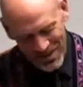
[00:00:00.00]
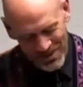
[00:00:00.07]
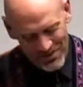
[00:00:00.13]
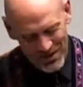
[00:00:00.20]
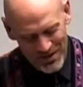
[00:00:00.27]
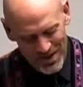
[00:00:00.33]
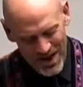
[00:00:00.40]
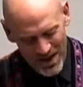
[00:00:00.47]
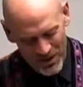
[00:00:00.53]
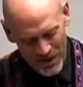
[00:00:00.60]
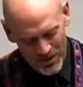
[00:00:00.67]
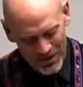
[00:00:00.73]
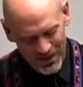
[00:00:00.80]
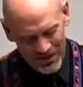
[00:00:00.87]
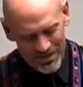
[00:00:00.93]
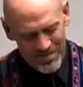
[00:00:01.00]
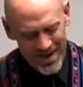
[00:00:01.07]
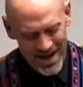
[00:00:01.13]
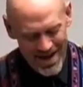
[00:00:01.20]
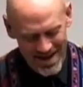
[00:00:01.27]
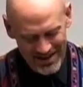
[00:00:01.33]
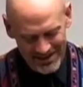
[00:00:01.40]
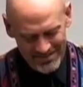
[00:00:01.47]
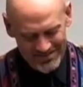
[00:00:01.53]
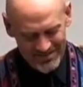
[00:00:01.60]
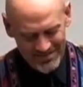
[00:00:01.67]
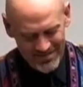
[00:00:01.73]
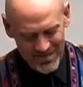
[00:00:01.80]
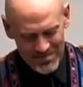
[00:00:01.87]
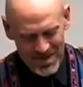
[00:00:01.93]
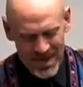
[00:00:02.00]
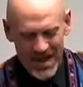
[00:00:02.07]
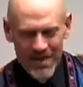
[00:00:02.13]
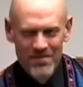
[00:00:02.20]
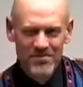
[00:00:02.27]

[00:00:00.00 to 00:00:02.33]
Beliveau and I were up there in May, May